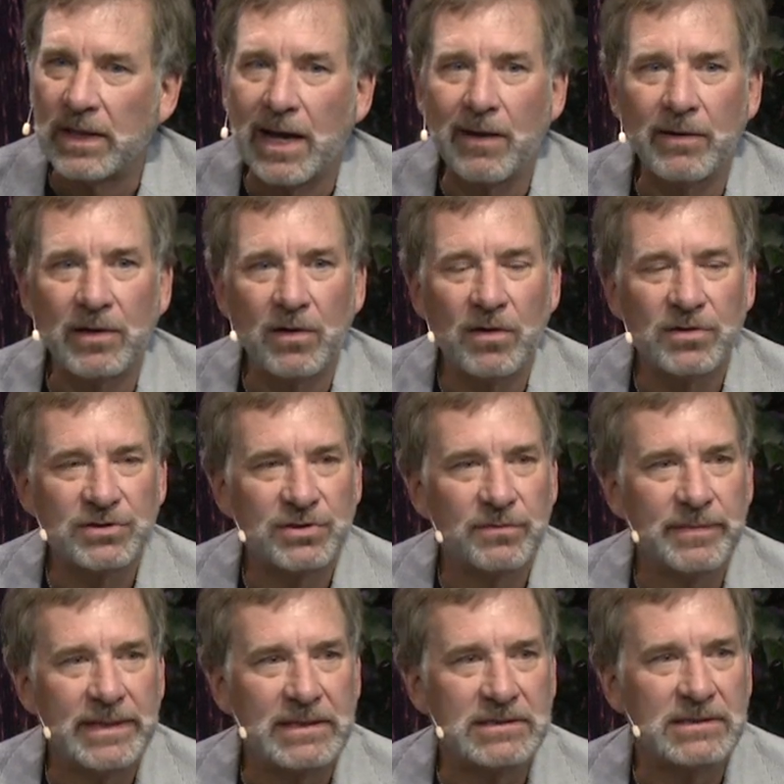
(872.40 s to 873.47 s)
allowing also
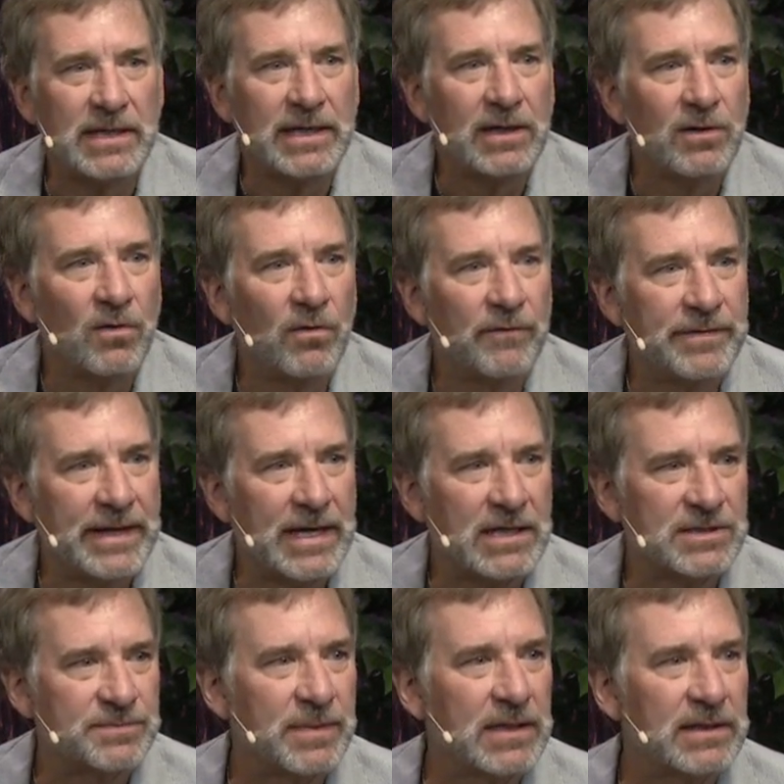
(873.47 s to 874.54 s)
means letting go of the
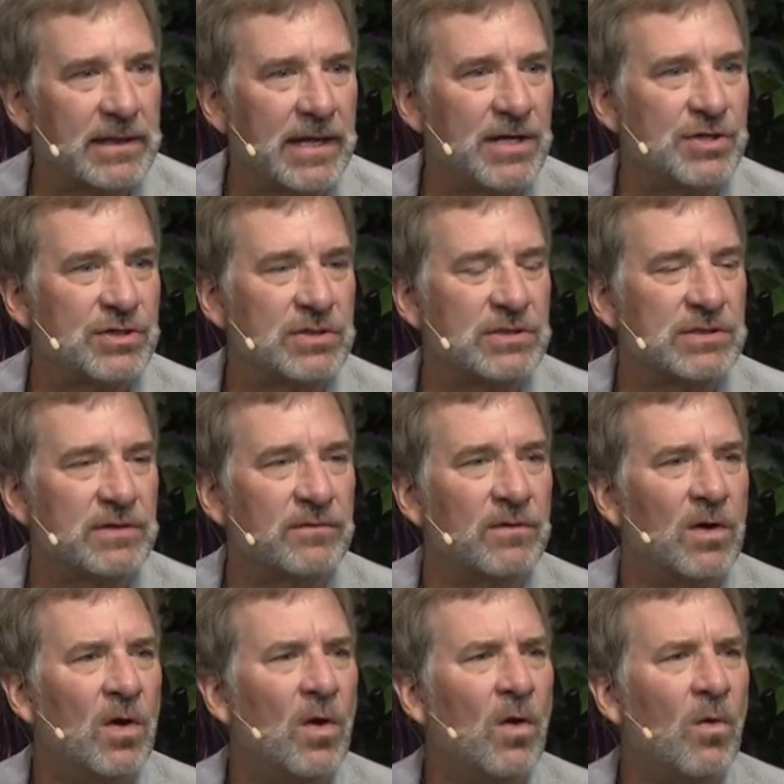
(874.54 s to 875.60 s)
expectations of
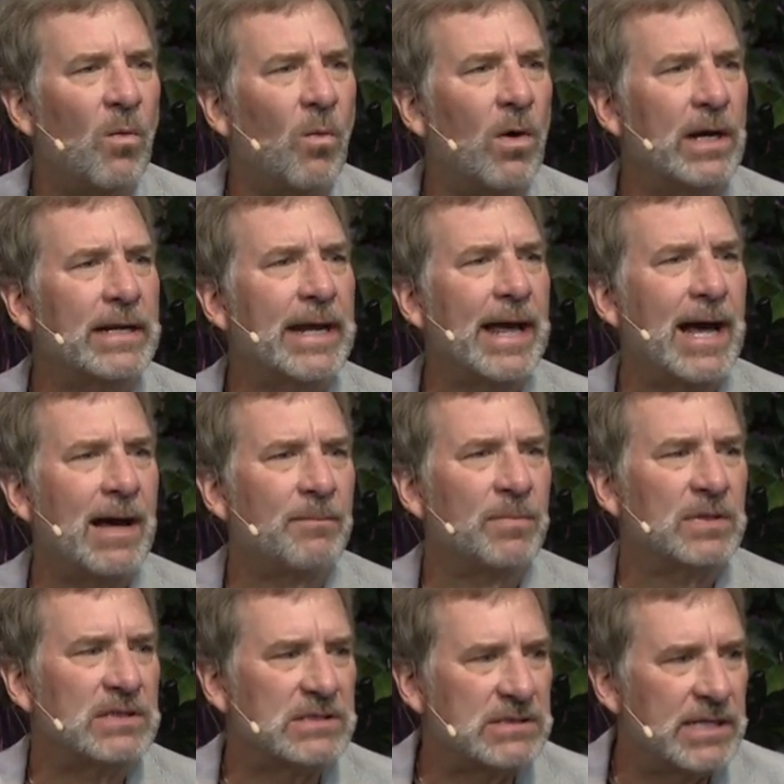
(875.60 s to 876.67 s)
what
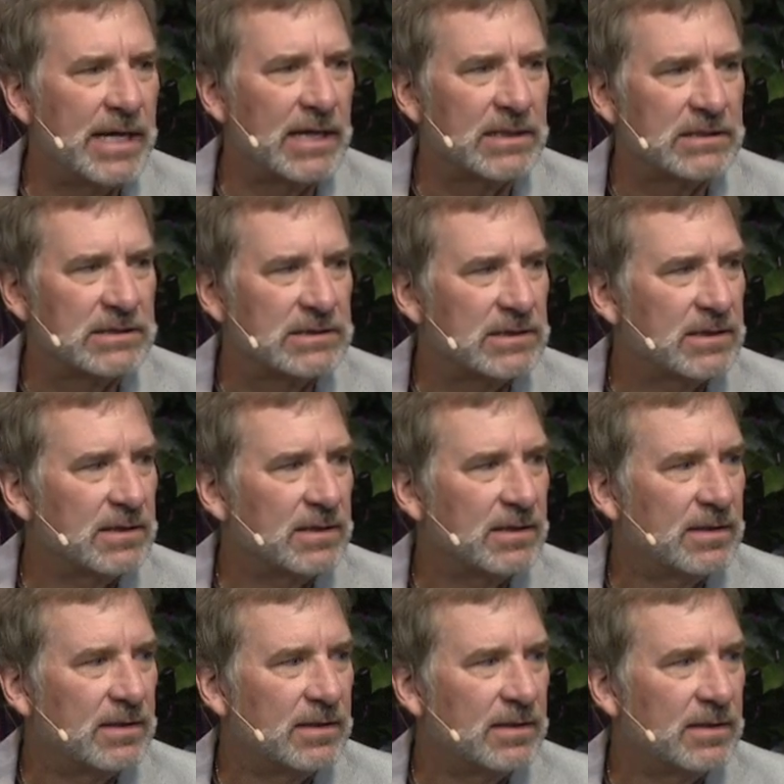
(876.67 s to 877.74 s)
happens next
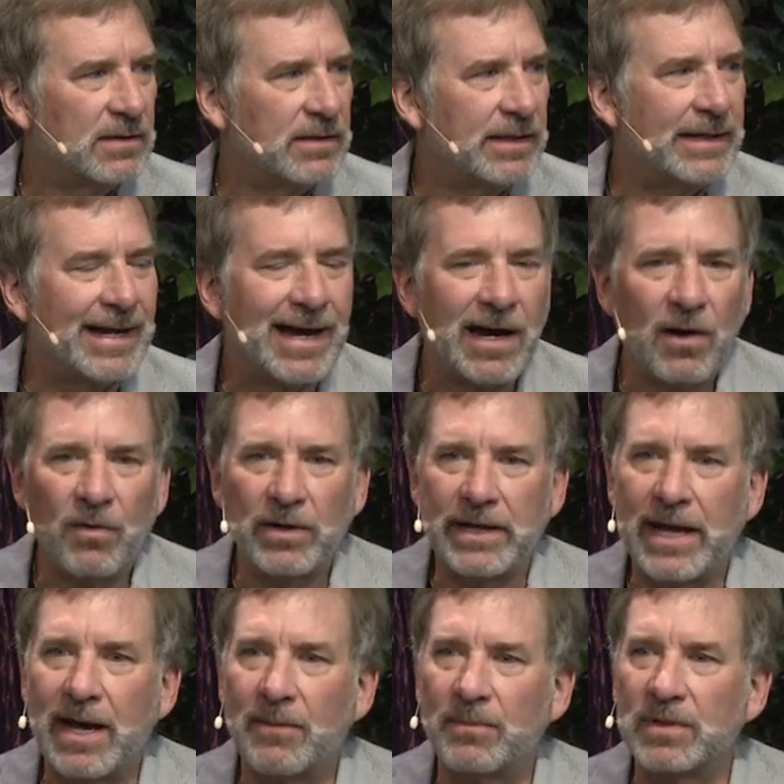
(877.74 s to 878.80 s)
and how it
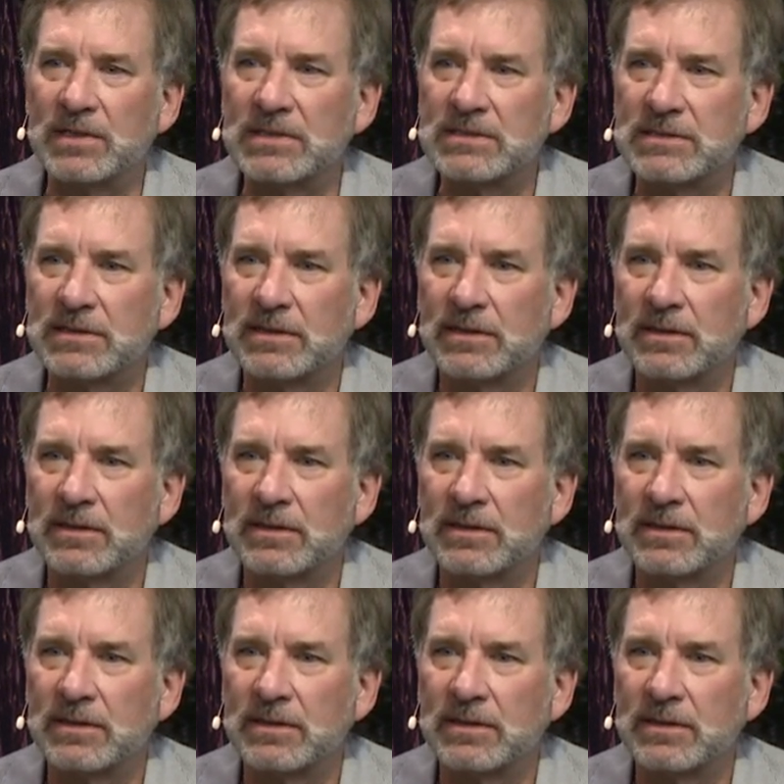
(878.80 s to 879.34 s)
happens.